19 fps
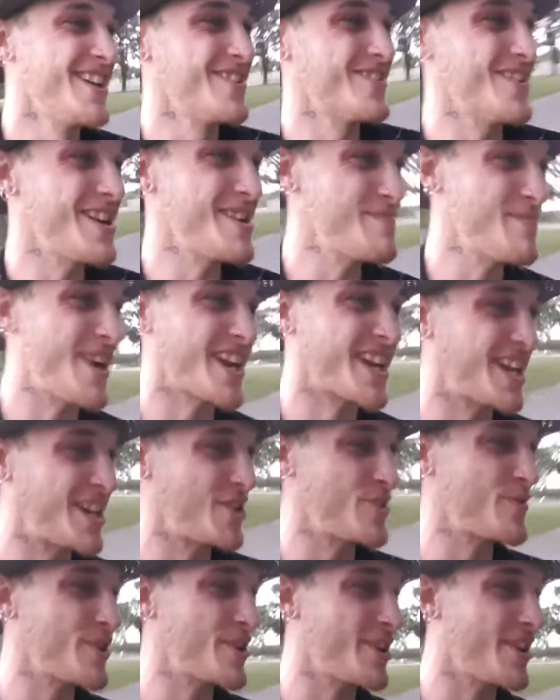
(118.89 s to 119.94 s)
Right in my
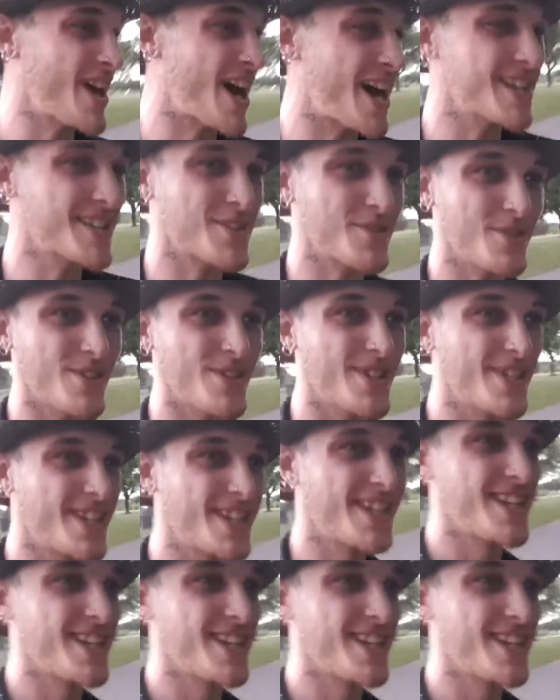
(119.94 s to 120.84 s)
cute little asshole.